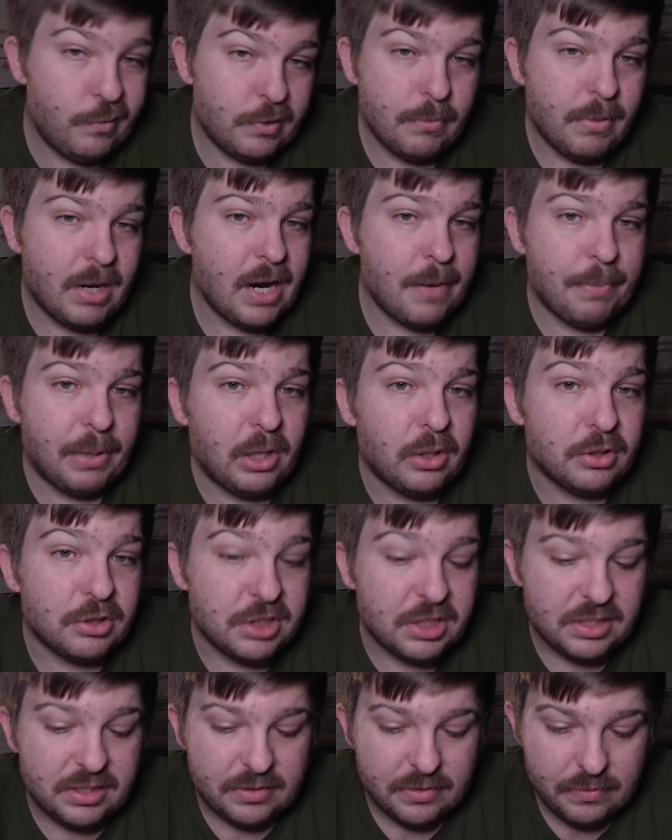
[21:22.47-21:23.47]
so my
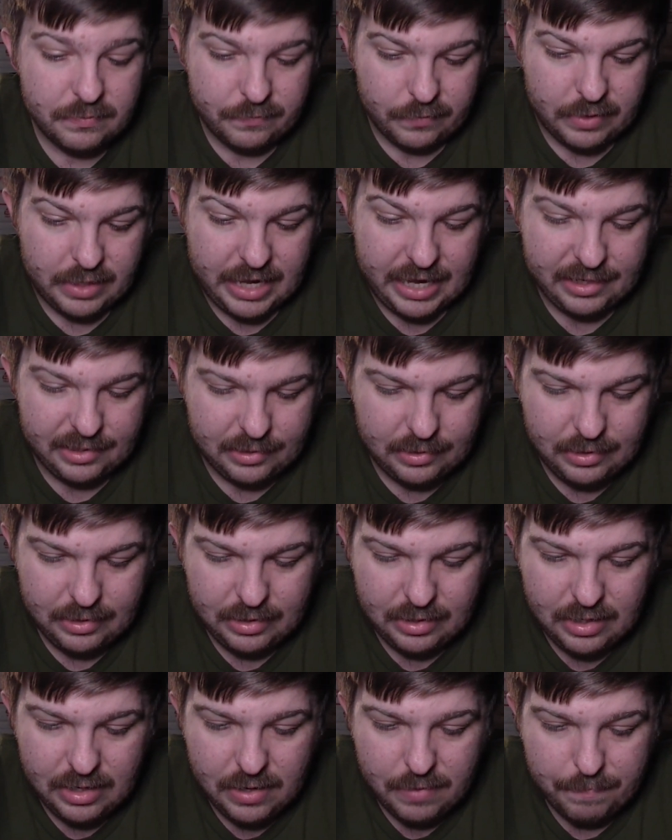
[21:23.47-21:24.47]
apologies for that.
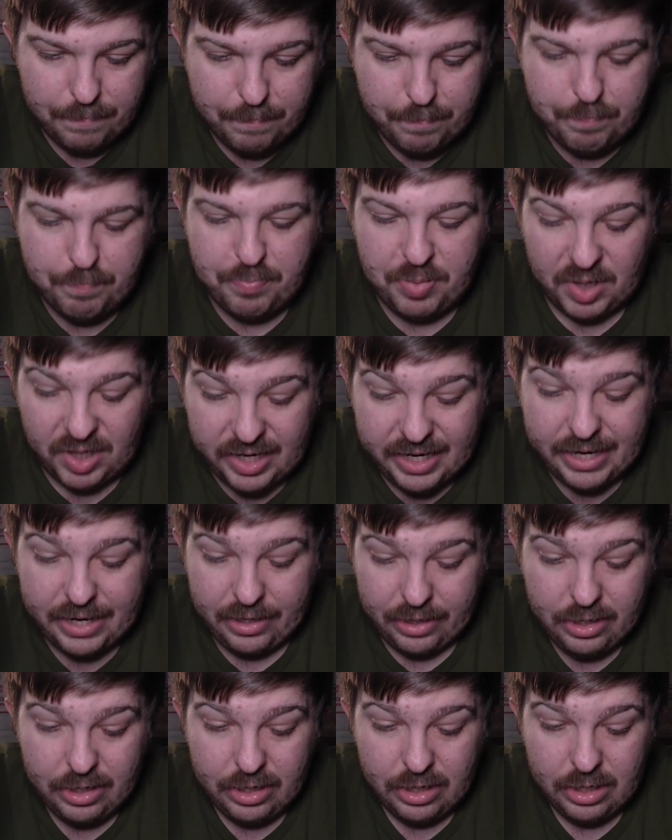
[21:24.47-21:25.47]

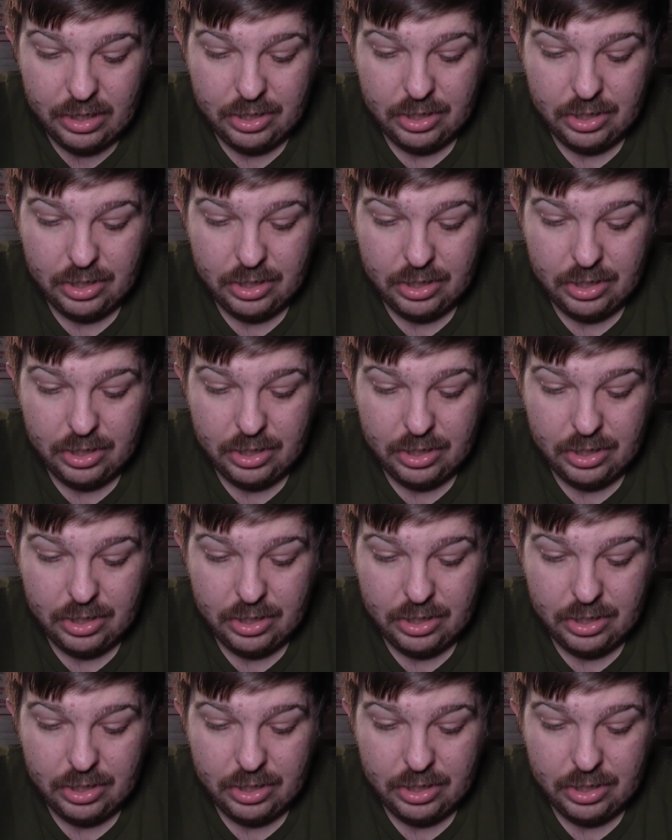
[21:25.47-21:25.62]
But